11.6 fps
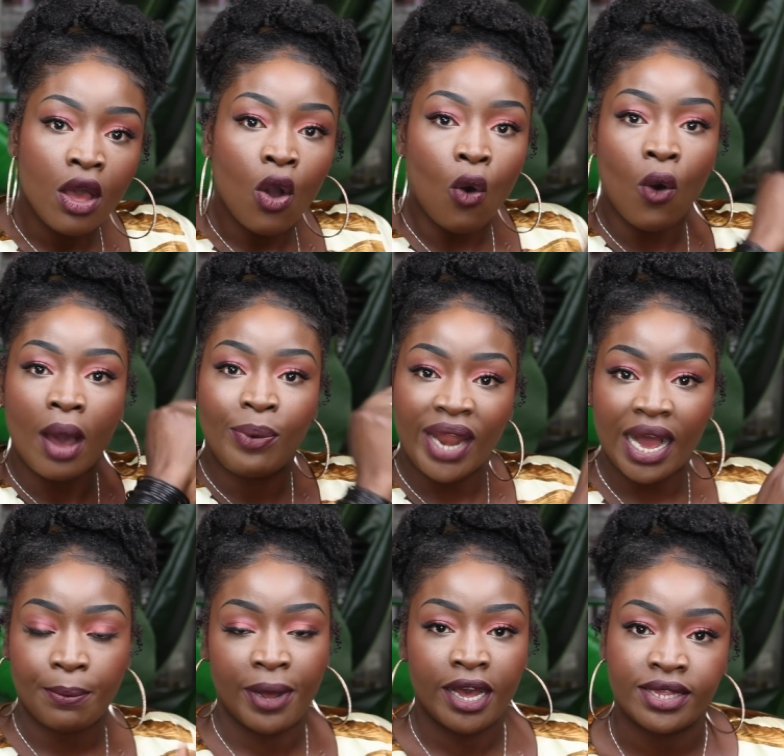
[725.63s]
or a
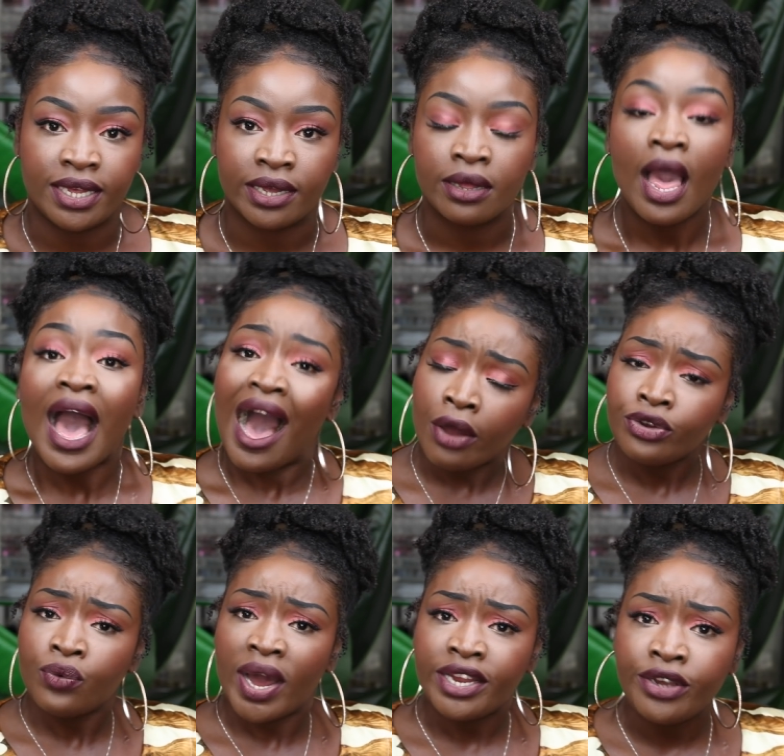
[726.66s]
black person. How
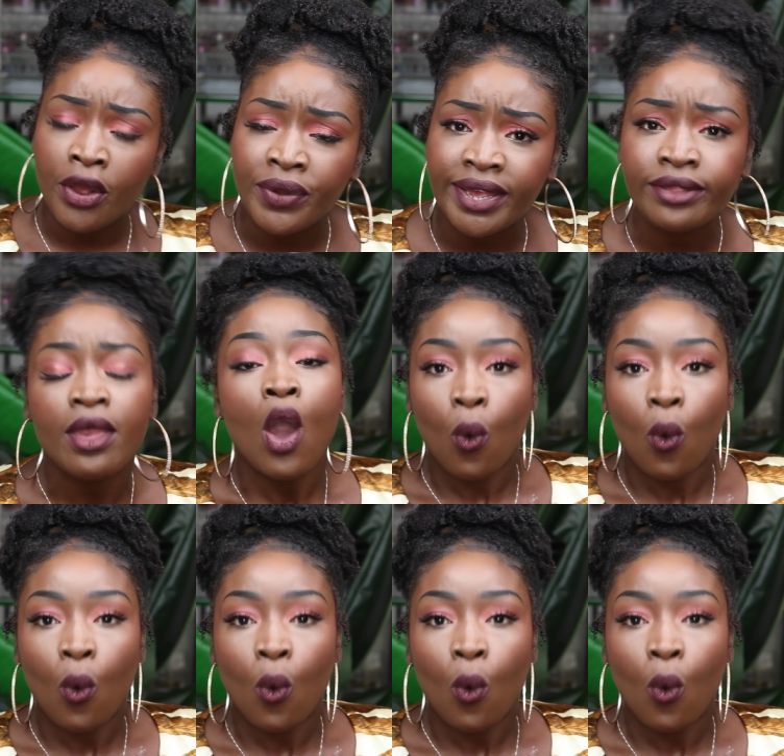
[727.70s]
do I know this?